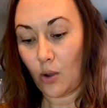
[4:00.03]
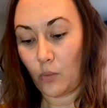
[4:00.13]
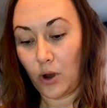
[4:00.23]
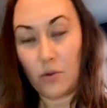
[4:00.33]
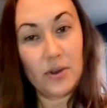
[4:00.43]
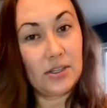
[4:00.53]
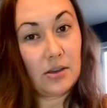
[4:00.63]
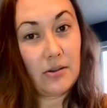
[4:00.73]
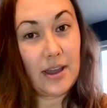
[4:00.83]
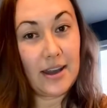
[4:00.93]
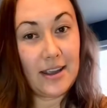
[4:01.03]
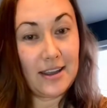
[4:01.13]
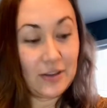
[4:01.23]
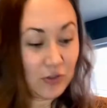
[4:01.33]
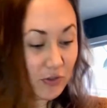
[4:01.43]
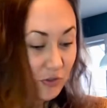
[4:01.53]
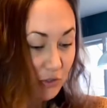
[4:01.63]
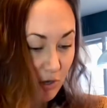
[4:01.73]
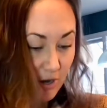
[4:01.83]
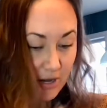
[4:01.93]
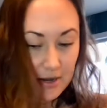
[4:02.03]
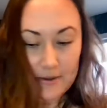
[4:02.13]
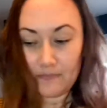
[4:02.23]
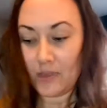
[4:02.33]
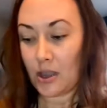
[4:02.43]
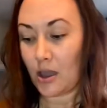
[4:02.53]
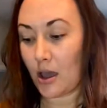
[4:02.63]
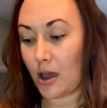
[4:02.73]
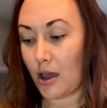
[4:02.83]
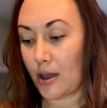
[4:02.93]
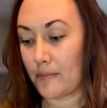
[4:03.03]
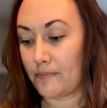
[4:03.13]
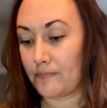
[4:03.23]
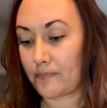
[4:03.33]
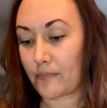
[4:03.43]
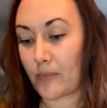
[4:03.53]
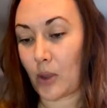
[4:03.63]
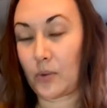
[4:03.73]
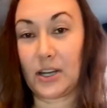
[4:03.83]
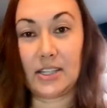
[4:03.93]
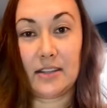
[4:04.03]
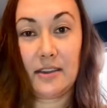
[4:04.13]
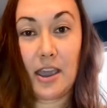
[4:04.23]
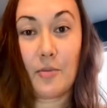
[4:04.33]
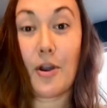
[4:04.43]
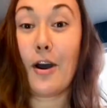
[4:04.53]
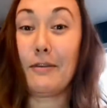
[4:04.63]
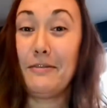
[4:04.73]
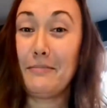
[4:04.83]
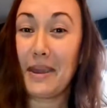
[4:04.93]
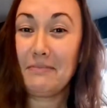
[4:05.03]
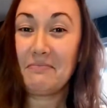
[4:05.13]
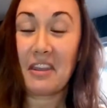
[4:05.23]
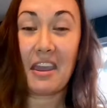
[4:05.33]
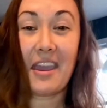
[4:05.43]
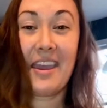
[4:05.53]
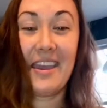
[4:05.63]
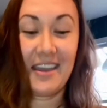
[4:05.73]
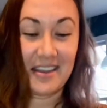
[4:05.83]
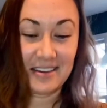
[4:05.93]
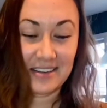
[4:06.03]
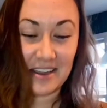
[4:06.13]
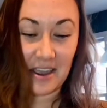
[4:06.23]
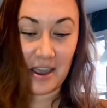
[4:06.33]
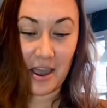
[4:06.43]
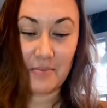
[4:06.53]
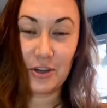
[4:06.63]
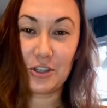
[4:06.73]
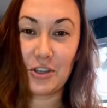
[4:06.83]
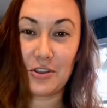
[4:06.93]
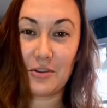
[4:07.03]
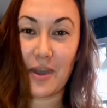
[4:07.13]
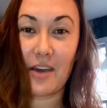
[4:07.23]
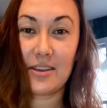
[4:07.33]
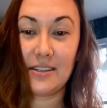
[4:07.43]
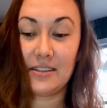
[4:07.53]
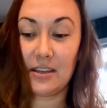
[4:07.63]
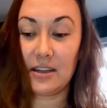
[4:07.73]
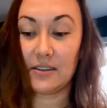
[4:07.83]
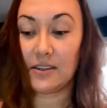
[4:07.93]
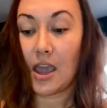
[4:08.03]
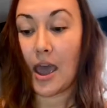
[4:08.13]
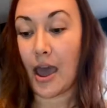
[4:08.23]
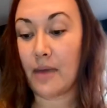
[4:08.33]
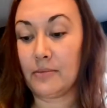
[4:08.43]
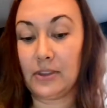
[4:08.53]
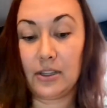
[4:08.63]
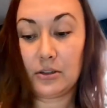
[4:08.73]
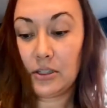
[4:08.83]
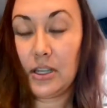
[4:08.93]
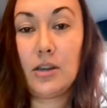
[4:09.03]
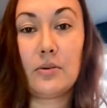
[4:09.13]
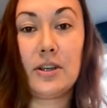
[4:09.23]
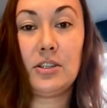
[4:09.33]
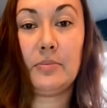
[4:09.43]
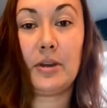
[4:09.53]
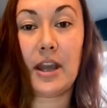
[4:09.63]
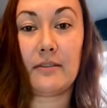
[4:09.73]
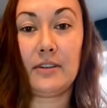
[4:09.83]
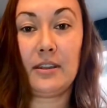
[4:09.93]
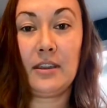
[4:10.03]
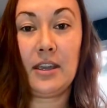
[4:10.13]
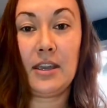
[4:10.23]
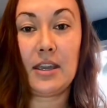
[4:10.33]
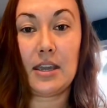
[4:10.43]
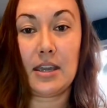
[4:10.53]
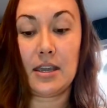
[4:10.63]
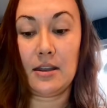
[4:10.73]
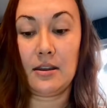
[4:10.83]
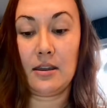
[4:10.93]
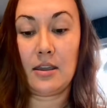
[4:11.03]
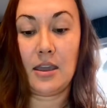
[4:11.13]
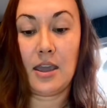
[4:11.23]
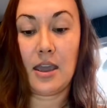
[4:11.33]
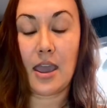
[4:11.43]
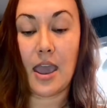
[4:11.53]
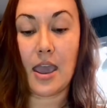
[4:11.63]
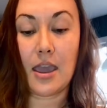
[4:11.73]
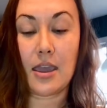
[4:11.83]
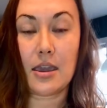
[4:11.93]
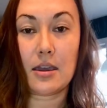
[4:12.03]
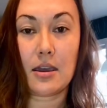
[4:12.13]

going to go ahead and get started. We're going to take the camera off of me, and I'm going to show you how easy it is. I'm literally going to put everything in a